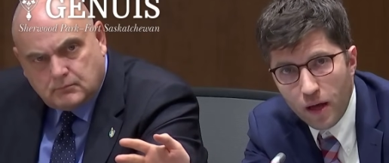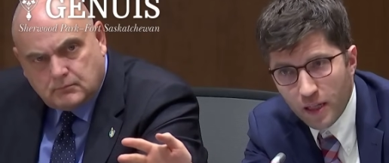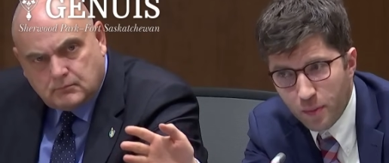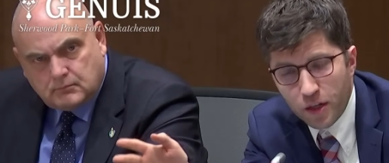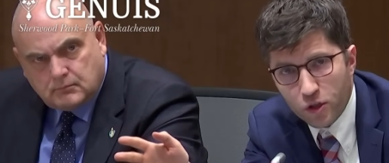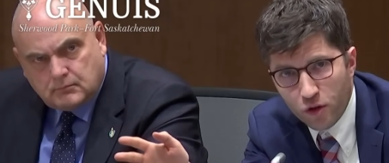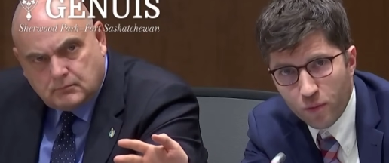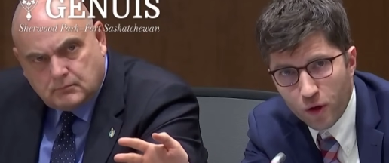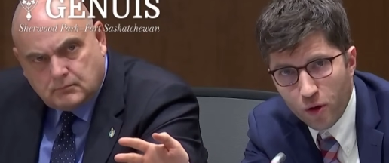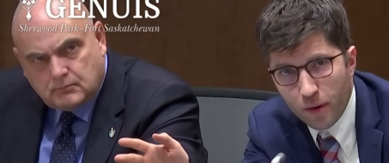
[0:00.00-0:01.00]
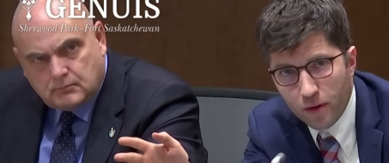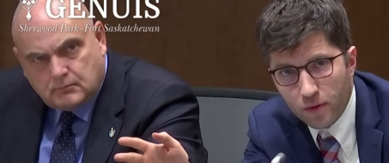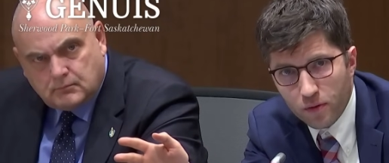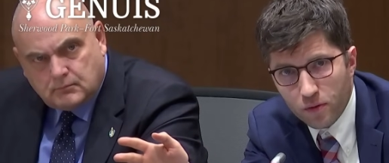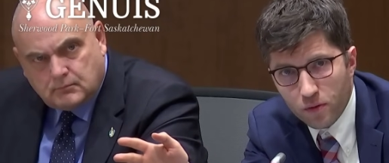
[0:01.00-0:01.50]
Speaker 1: as Minister of Procurement?
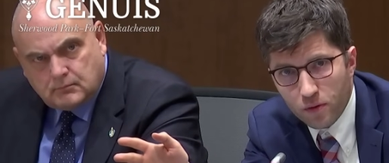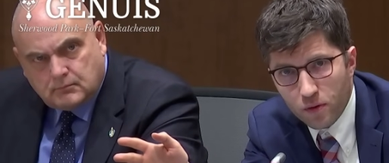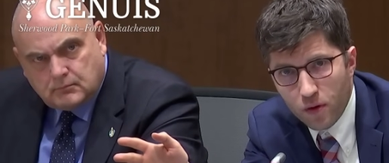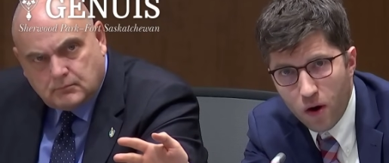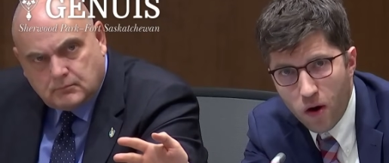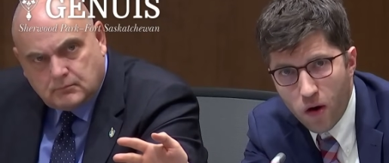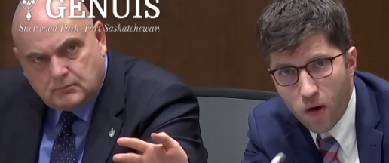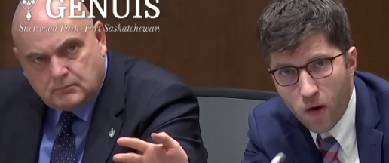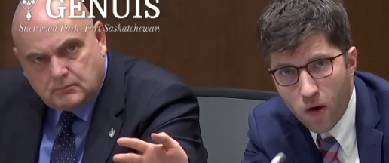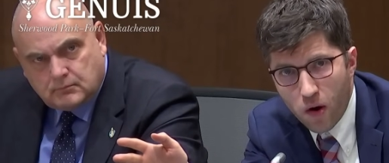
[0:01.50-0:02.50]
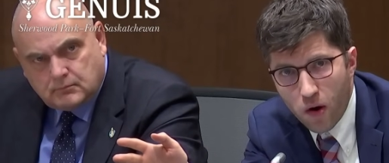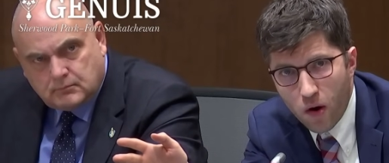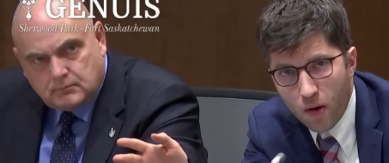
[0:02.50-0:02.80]
That is our time, um,